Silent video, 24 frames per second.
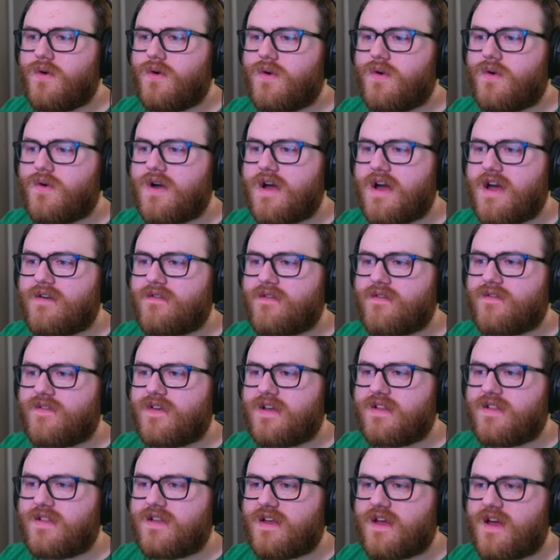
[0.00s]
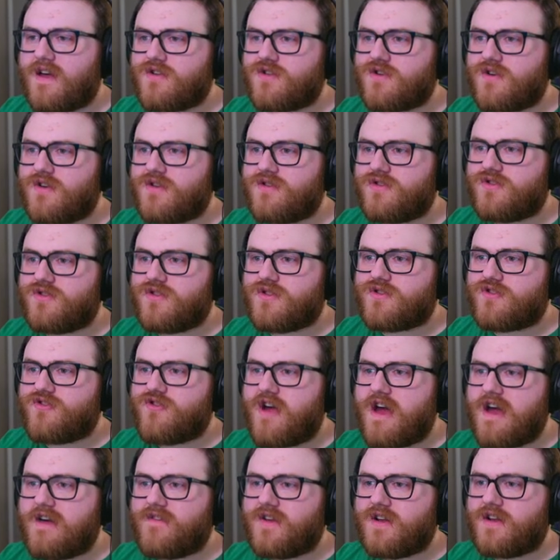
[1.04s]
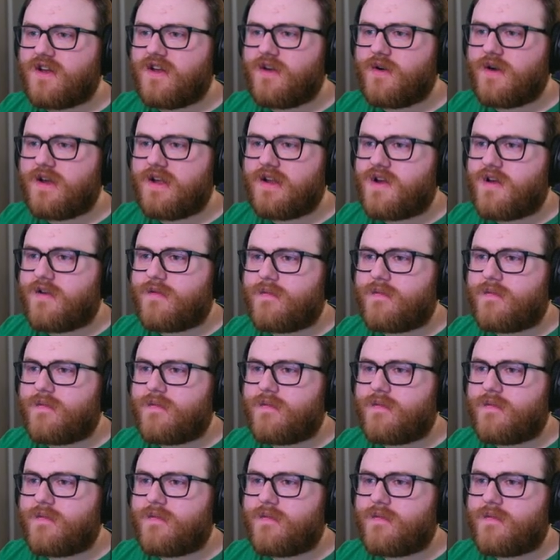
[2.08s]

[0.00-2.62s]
I have a feeling I shouldn't just drive into it.